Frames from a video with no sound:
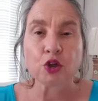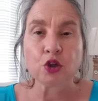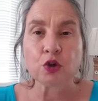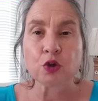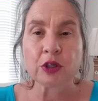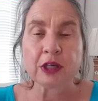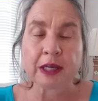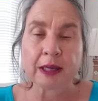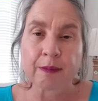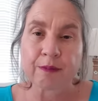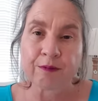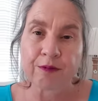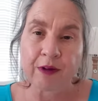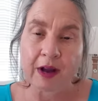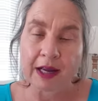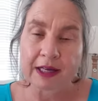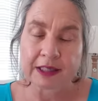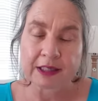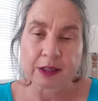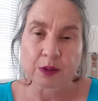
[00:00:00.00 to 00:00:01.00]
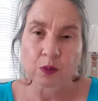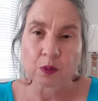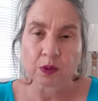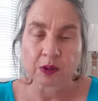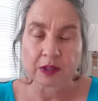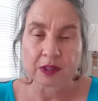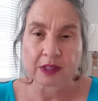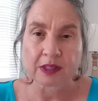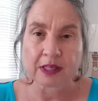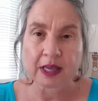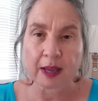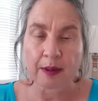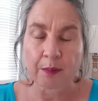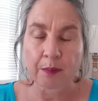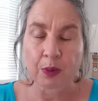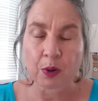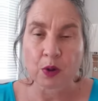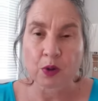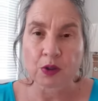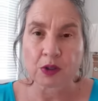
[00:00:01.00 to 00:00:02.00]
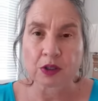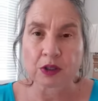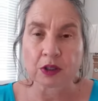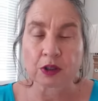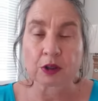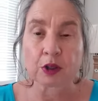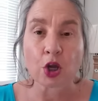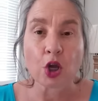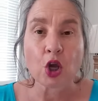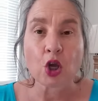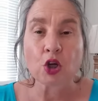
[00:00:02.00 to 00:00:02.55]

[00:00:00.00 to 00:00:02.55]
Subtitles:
Do you keep fighting with the same person?